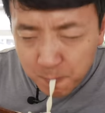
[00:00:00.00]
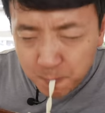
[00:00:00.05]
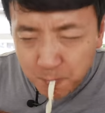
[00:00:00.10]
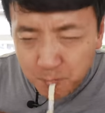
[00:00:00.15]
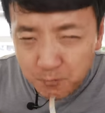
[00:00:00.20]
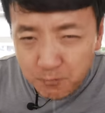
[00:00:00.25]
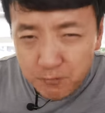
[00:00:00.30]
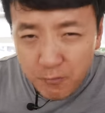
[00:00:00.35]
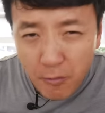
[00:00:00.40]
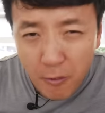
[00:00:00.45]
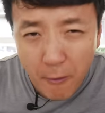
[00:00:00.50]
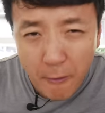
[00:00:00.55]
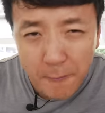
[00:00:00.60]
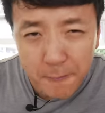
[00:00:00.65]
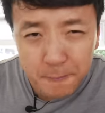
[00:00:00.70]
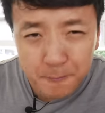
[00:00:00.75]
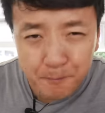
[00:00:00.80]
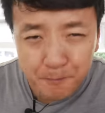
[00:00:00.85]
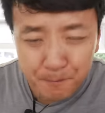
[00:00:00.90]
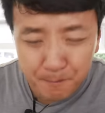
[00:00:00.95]
Oh, with a
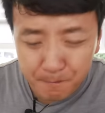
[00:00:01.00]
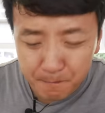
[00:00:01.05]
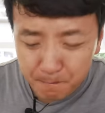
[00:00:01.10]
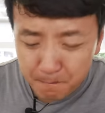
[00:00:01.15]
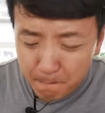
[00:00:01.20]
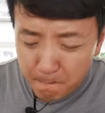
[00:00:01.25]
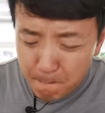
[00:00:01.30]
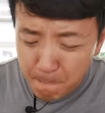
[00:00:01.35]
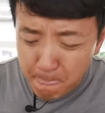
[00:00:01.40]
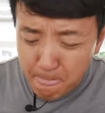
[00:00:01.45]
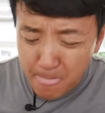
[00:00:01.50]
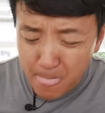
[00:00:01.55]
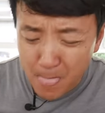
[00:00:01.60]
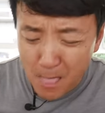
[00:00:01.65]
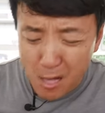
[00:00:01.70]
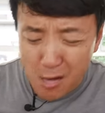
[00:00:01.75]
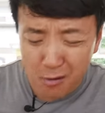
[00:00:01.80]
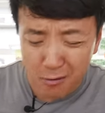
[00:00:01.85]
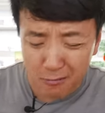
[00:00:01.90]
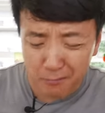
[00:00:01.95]
little spice element
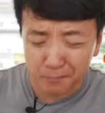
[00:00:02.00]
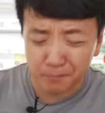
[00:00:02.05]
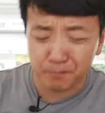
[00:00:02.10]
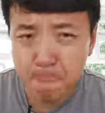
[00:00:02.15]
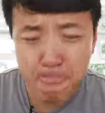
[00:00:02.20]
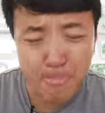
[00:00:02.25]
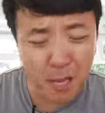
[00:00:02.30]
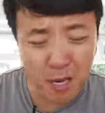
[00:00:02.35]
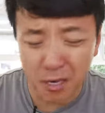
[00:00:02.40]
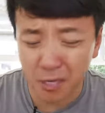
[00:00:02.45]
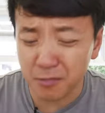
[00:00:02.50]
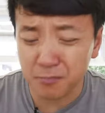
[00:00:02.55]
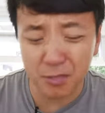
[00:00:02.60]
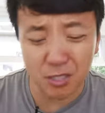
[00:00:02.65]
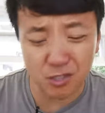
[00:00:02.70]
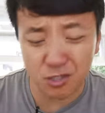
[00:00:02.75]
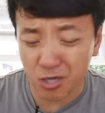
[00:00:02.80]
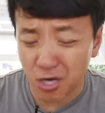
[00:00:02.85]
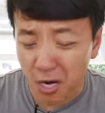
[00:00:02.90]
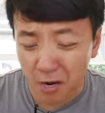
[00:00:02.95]
to this thing, it
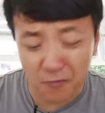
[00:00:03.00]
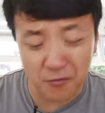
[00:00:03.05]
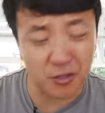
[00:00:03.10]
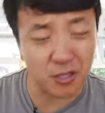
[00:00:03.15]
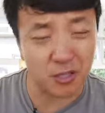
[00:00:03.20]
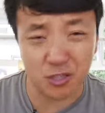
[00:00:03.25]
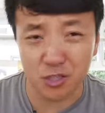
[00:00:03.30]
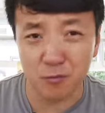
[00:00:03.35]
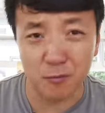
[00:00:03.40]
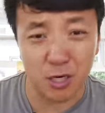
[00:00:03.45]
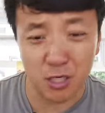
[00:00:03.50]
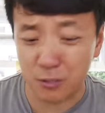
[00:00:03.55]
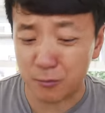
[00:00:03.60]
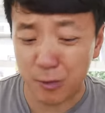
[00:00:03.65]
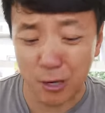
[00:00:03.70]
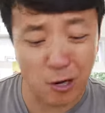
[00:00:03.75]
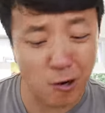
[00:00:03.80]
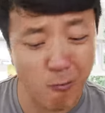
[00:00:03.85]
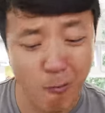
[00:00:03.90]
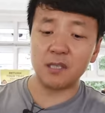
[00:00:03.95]
makes everything so much
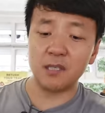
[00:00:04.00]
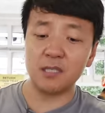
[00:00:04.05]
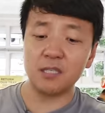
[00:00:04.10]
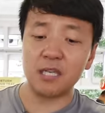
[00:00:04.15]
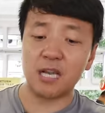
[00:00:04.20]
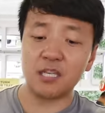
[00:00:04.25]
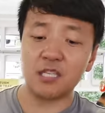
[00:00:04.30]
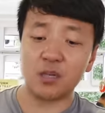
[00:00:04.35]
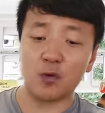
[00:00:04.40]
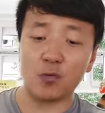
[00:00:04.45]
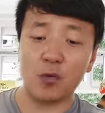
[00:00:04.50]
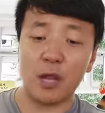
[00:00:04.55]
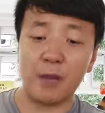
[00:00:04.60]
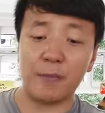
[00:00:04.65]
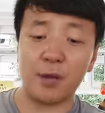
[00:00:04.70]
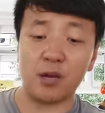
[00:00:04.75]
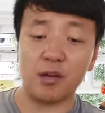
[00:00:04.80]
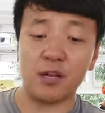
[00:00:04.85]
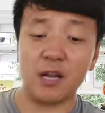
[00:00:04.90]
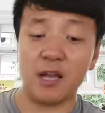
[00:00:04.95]
better. This is actually way
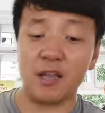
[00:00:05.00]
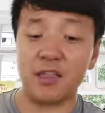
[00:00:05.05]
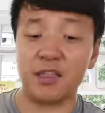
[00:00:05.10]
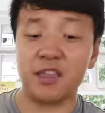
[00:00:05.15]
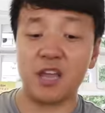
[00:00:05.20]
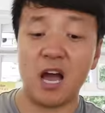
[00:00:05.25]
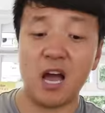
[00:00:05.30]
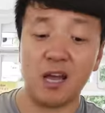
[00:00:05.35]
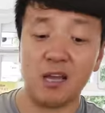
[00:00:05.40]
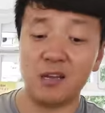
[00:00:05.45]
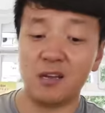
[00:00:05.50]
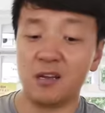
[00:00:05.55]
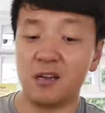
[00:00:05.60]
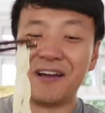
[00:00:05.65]
better than I thought.